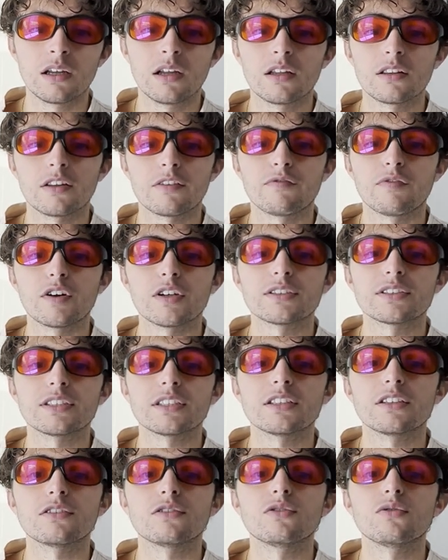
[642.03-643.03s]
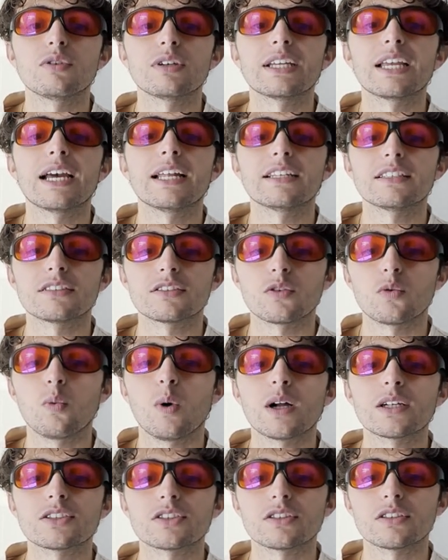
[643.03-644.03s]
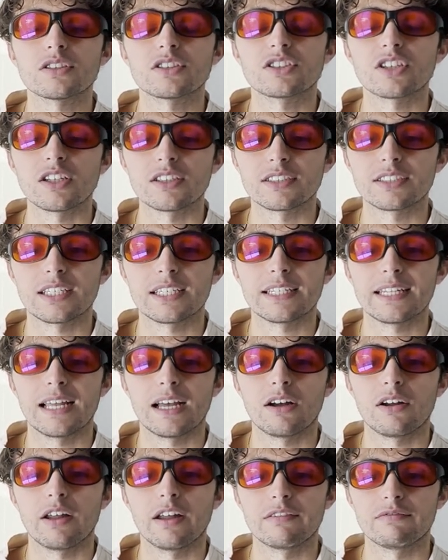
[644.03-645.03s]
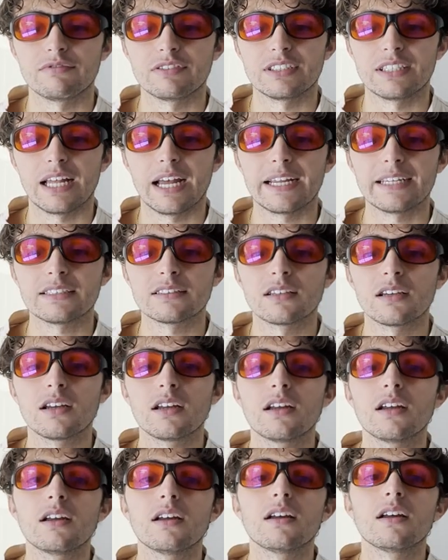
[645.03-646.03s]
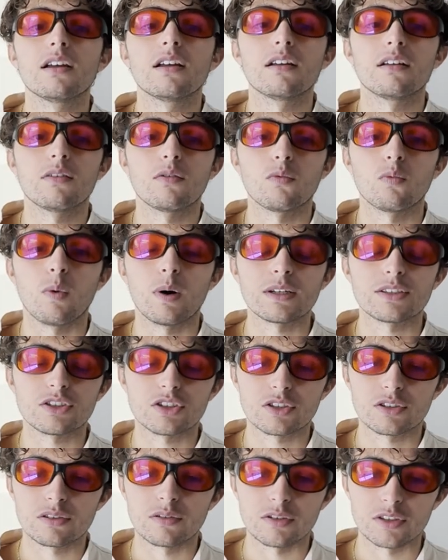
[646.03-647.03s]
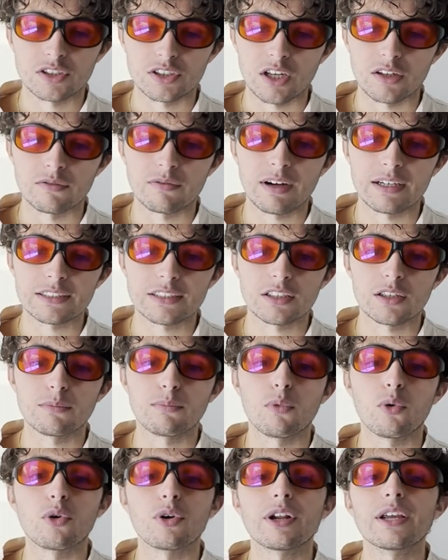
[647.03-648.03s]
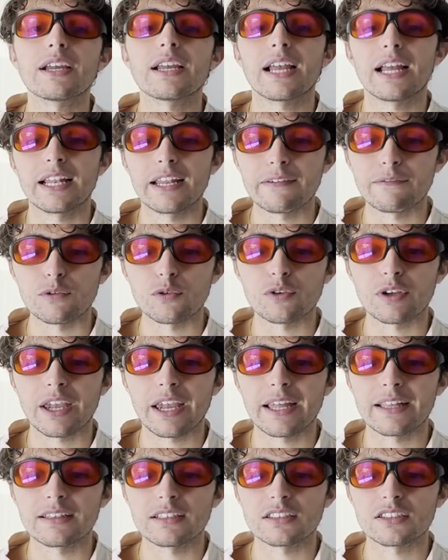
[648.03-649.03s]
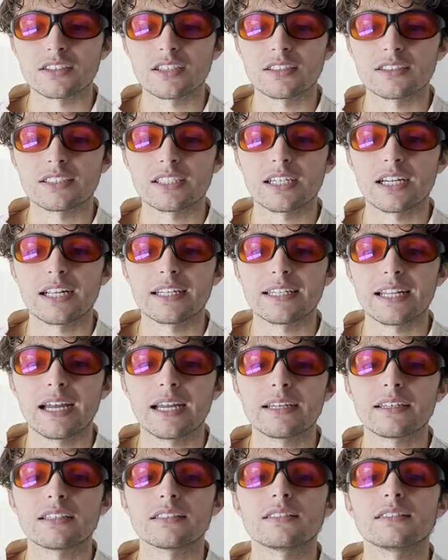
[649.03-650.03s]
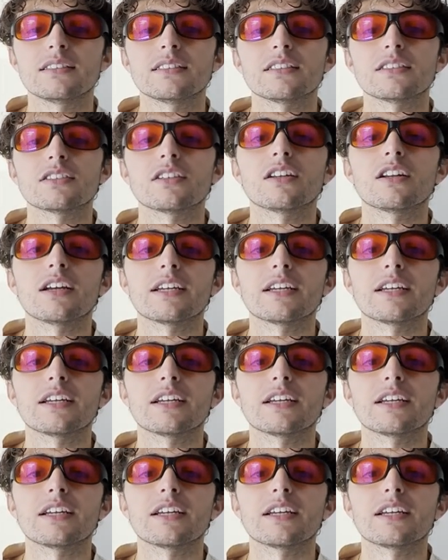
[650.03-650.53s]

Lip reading: The first thing to do again is to watch the sunset now every night. Watch the sunrise in the morning, and if you can, the sunset at night, because this is going to